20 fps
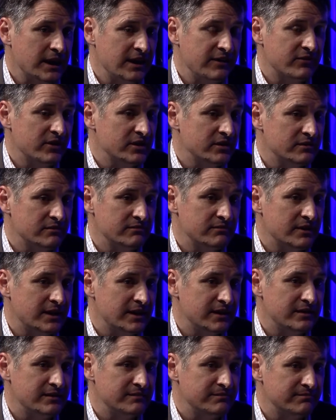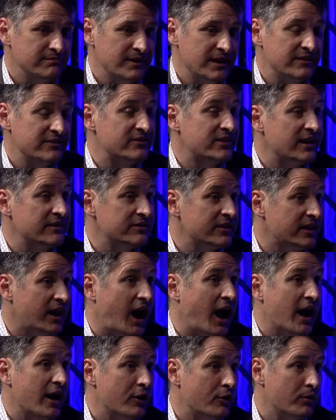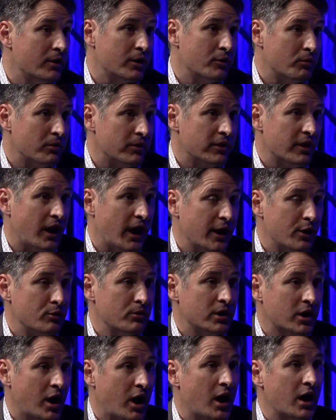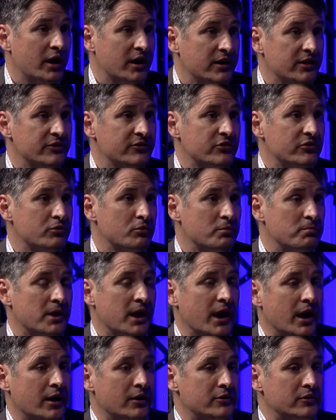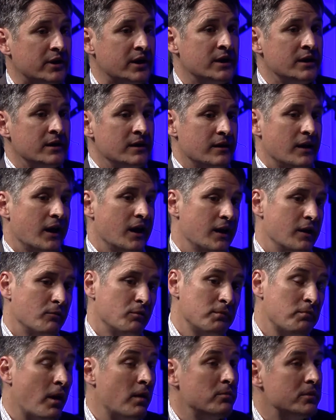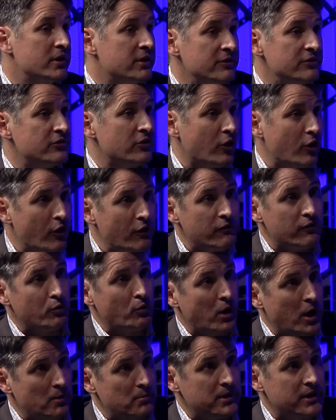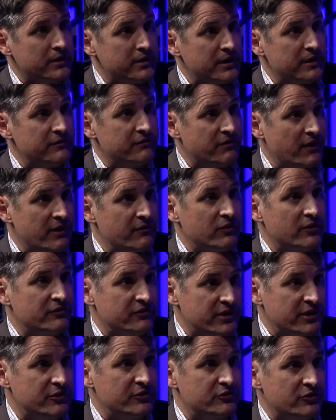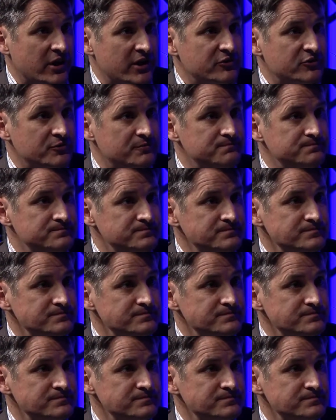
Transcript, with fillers: Even in states like Iowa, where the Iowa caucus will be held, Republicans are overwhelmingly in favor of legalization.